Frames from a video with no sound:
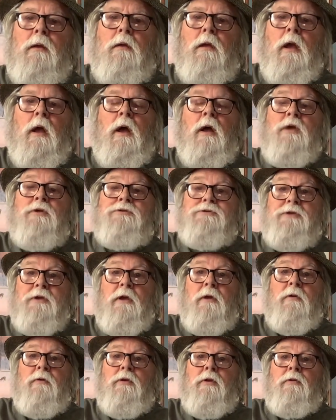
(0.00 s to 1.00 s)

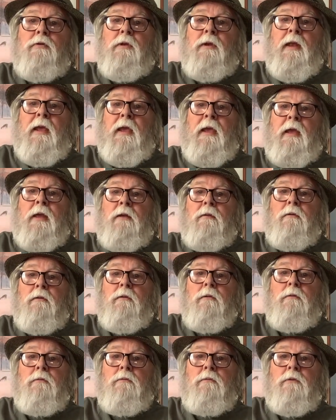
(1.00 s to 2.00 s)
also you can add
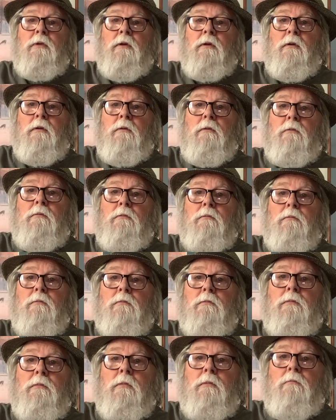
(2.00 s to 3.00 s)
the
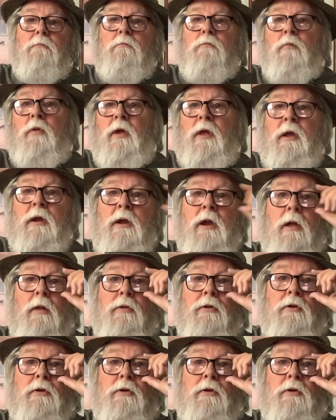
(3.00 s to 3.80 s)
what I call the